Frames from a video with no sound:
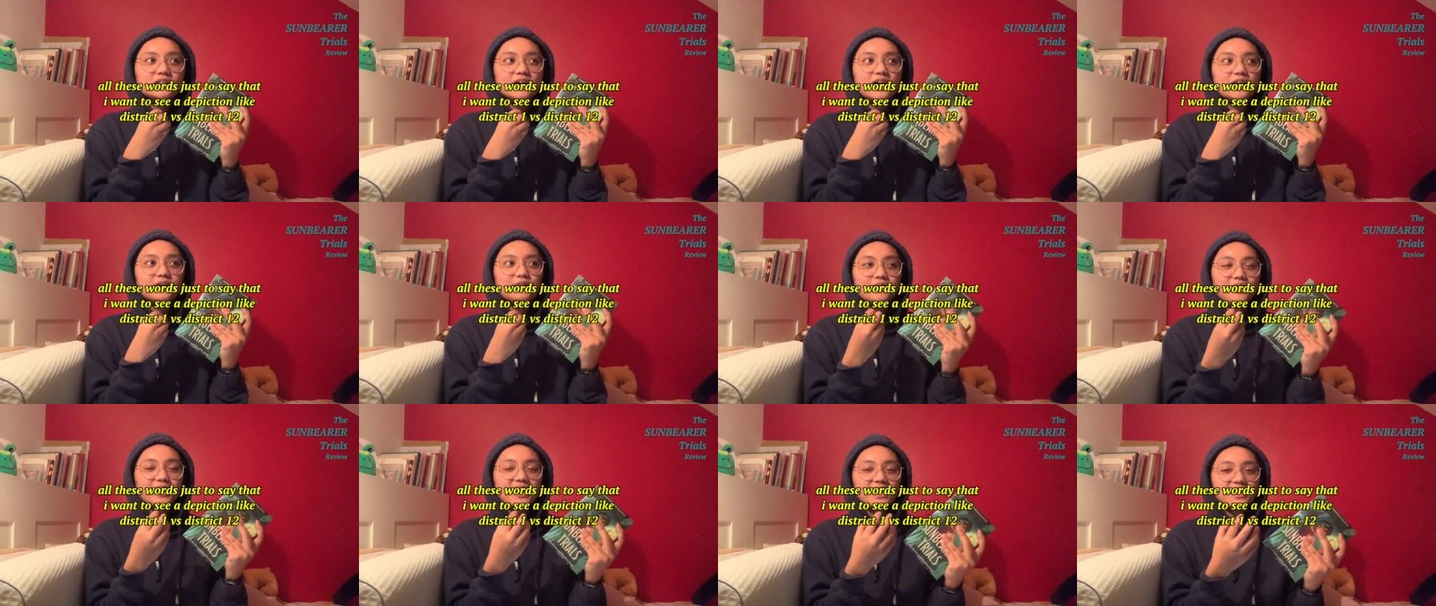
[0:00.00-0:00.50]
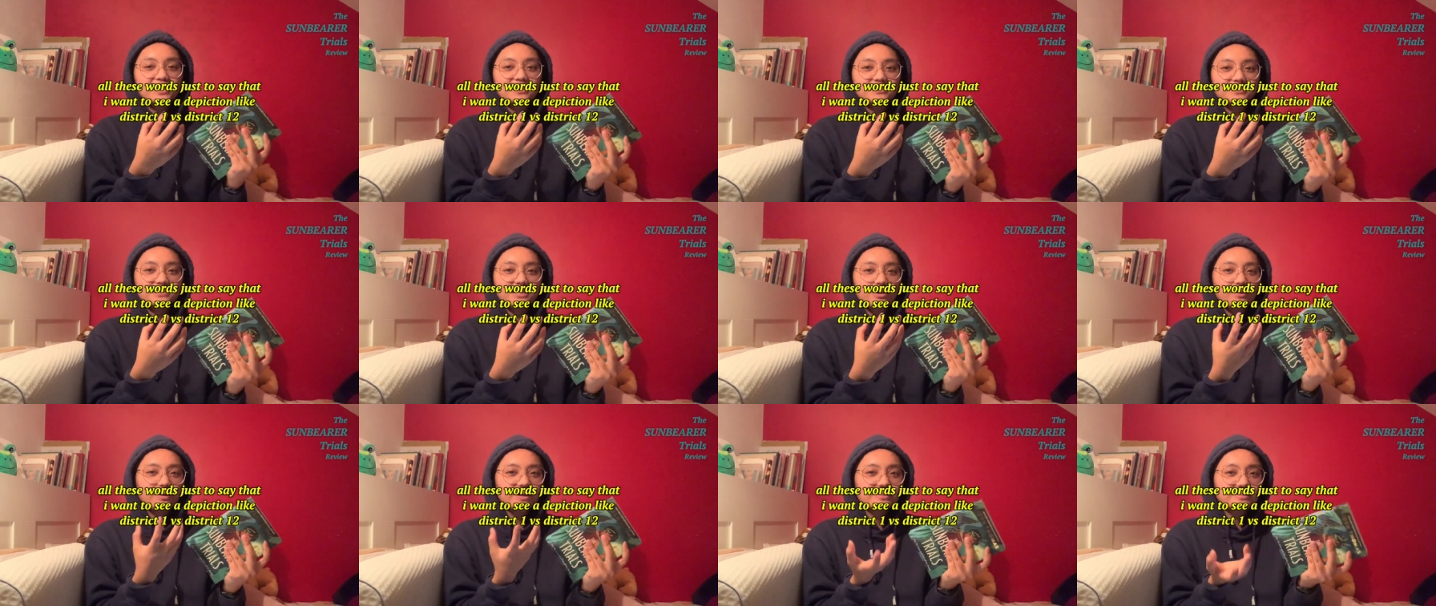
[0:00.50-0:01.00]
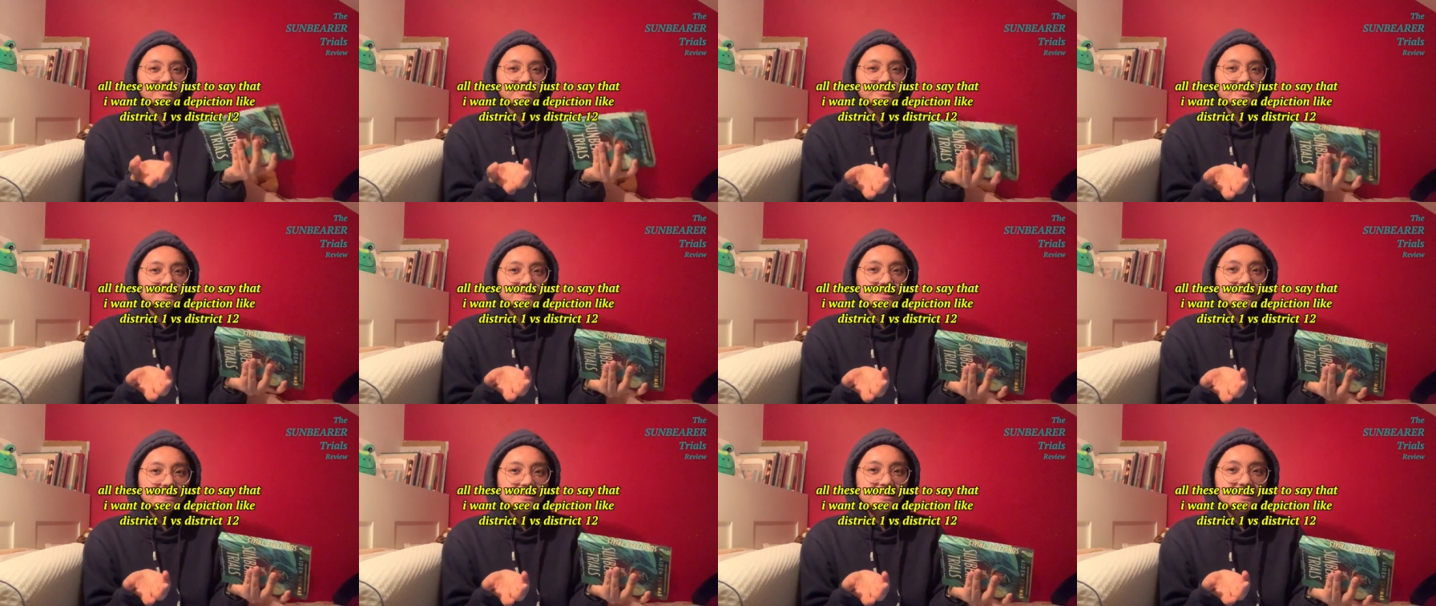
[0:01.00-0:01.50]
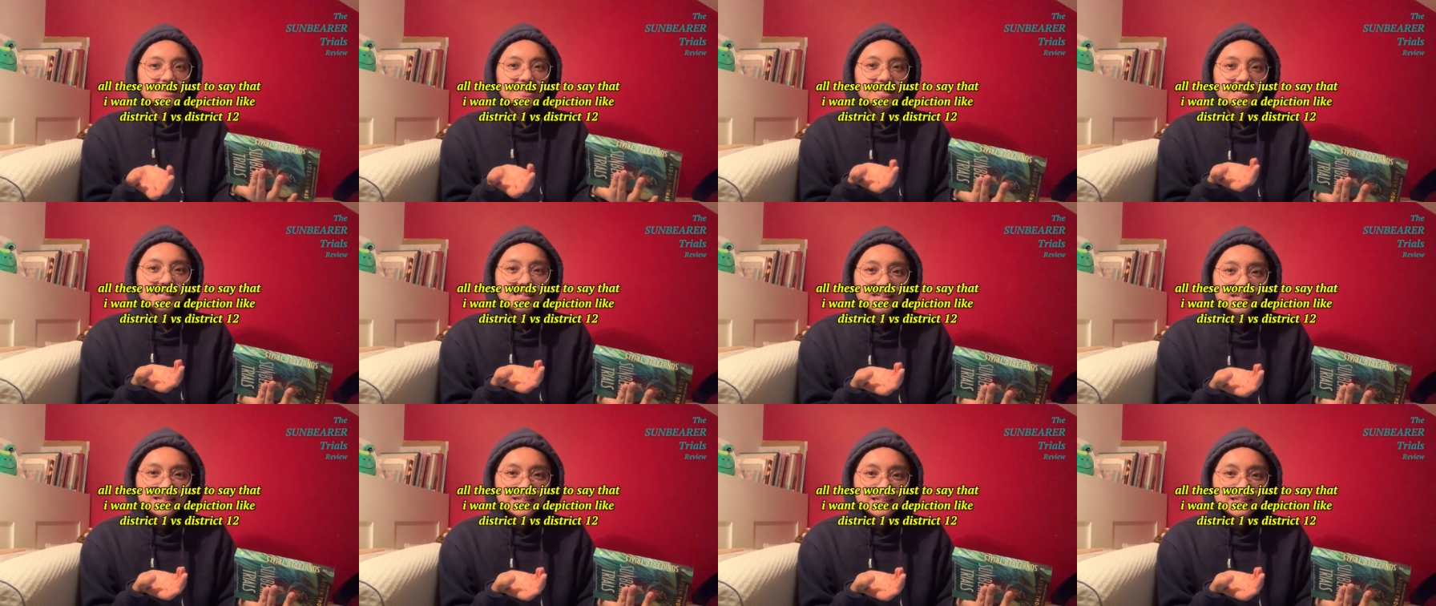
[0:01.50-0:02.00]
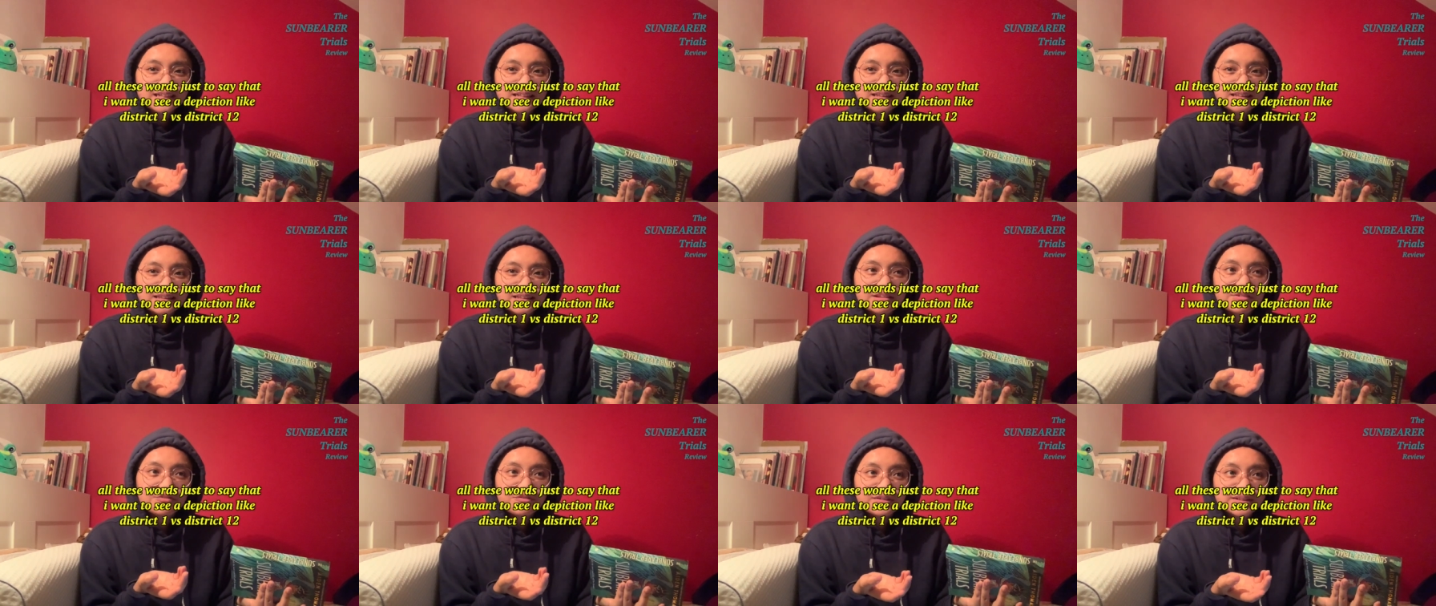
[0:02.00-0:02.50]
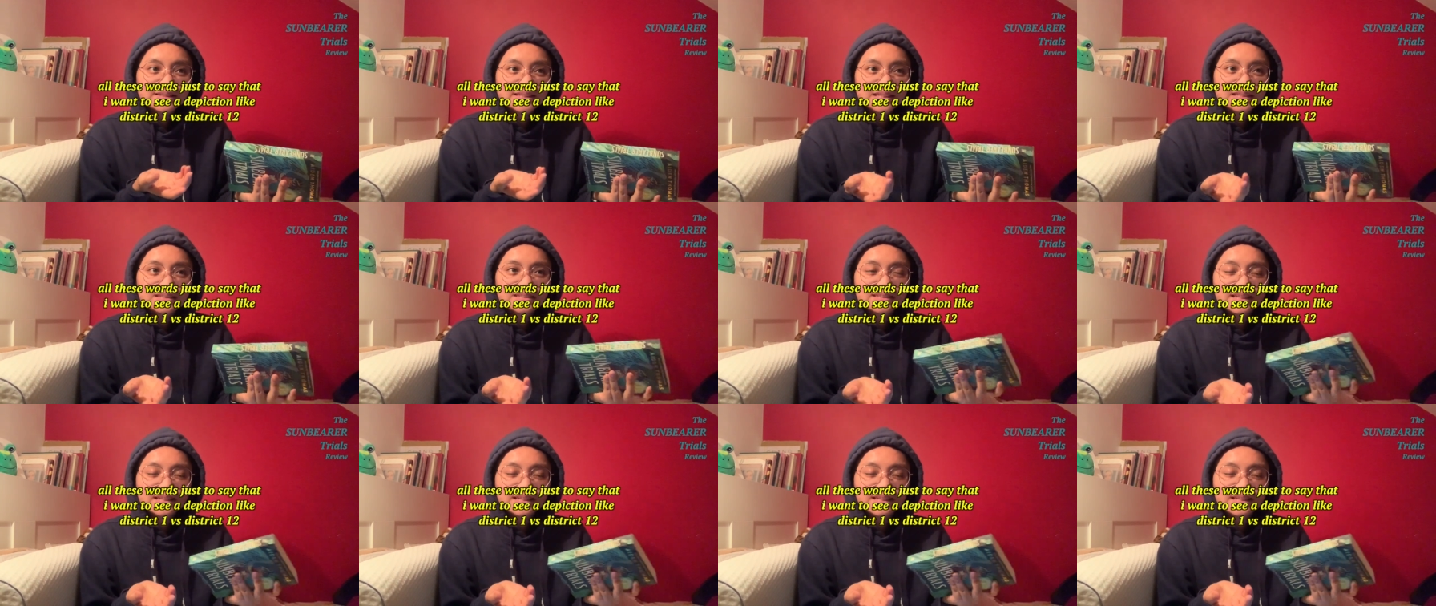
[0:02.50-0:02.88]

unrealistic when the physical